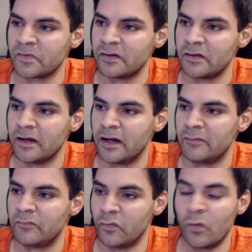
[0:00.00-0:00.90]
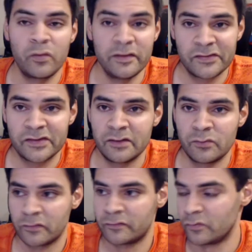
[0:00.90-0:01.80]
from what we've seen and
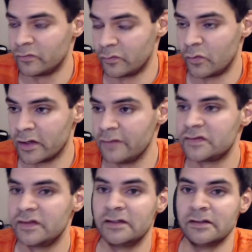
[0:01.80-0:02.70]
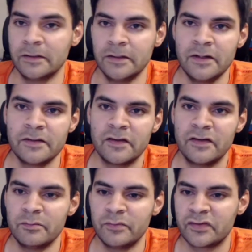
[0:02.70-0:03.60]
from what I've seen, the
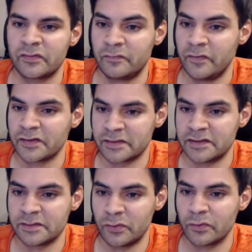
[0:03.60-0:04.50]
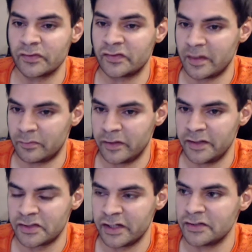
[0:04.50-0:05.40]
numbers firstly support step rate
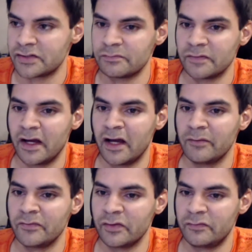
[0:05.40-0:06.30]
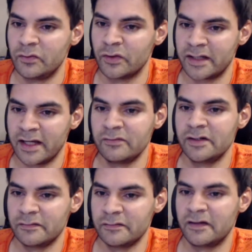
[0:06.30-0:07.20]
change. So if you want to get rid
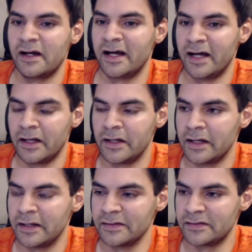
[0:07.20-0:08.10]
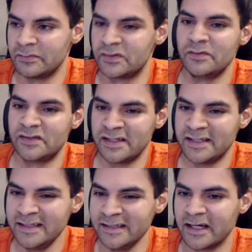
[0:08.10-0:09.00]
of symptoms in the
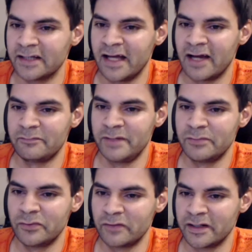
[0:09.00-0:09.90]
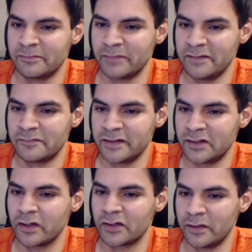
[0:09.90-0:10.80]
knee and have people running pain-free
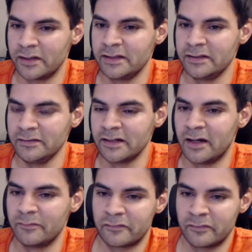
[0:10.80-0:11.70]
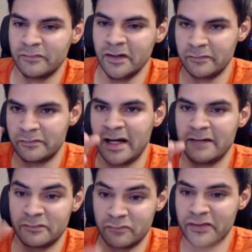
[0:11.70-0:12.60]
quite quickly from
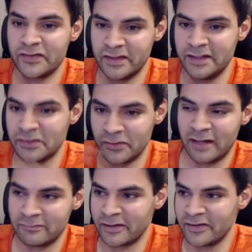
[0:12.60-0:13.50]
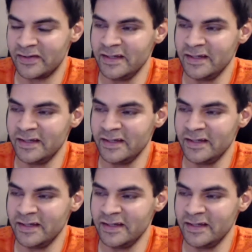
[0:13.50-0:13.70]
having runner's knee to not having runner's knee,